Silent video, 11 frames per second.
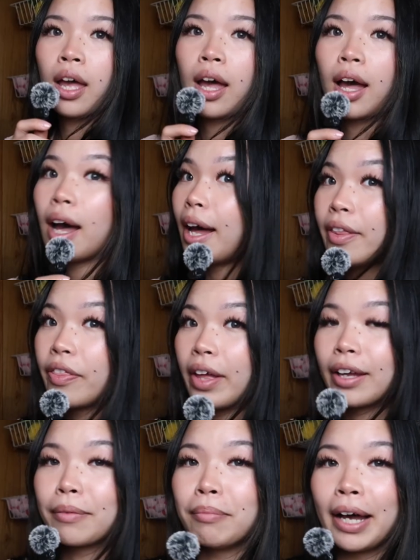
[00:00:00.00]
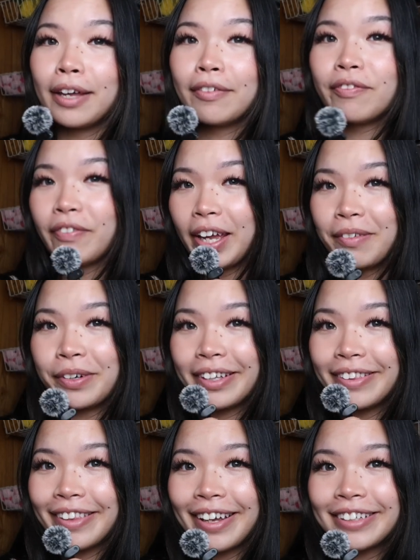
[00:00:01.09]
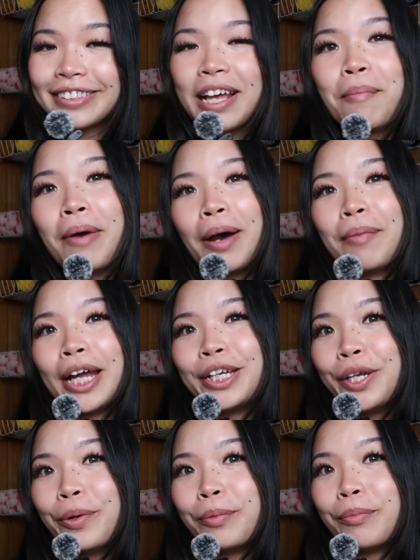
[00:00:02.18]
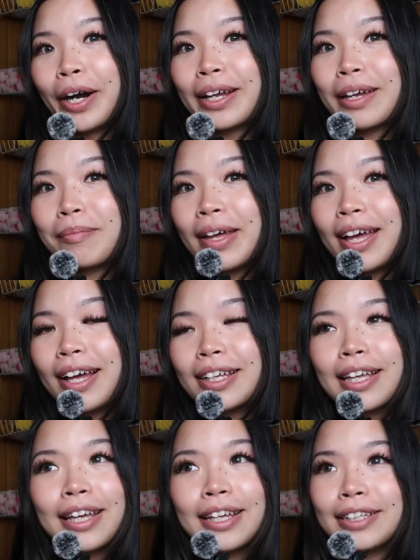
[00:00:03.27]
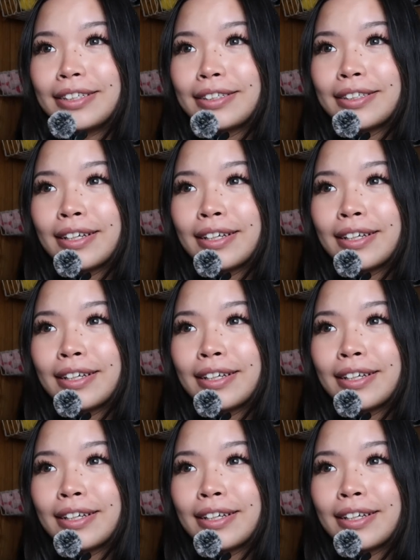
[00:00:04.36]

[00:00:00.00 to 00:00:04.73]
I think my favorite things about my new market bag is